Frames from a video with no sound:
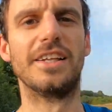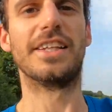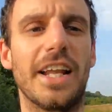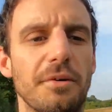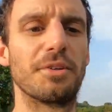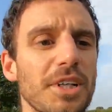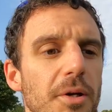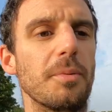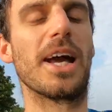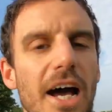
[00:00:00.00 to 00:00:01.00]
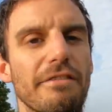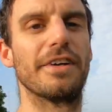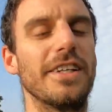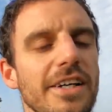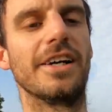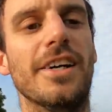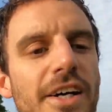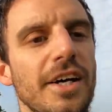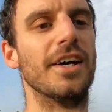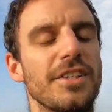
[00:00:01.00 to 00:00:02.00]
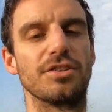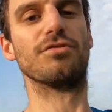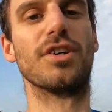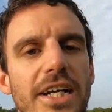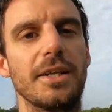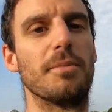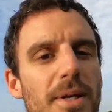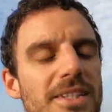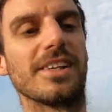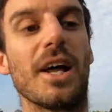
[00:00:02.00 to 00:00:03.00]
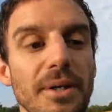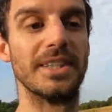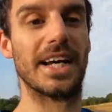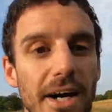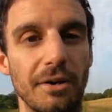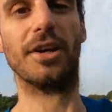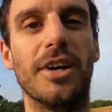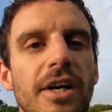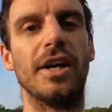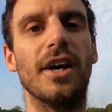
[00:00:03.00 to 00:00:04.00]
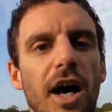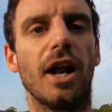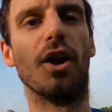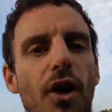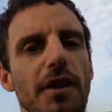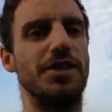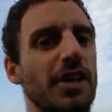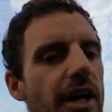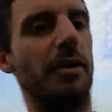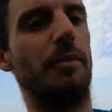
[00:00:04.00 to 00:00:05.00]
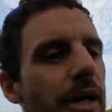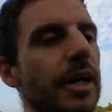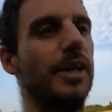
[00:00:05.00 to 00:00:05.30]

then I'm going to be having to really be slowing down a lot of the time.